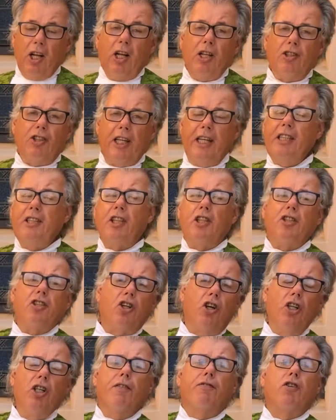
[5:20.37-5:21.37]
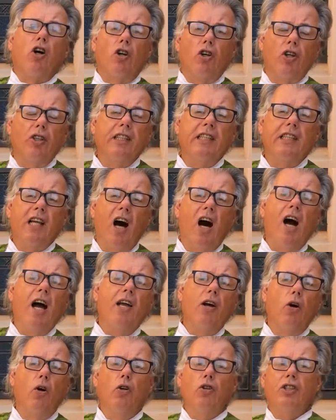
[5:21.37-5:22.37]
Jesus could have got on his high
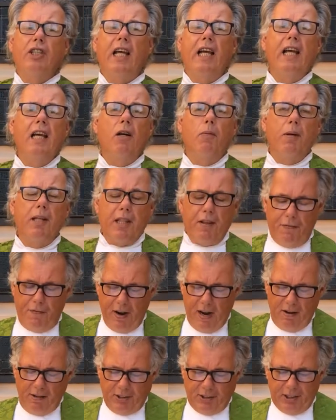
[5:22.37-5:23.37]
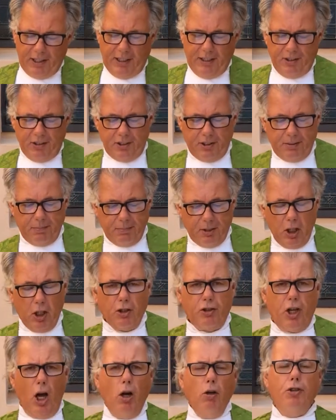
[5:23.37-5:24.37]
horse here with the Pharisees.
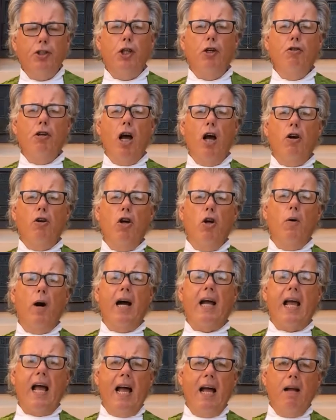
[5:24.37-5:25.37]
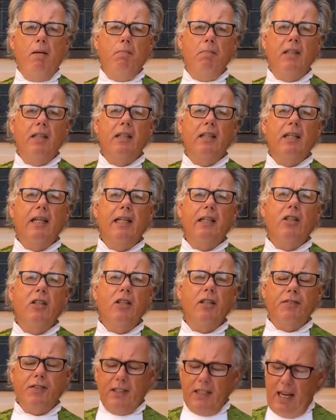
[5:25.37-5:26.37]
"Don't you know who I am?" he could
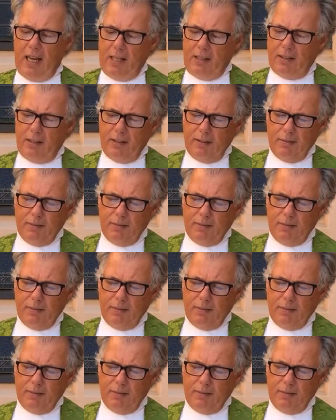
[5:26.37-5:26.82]
have said.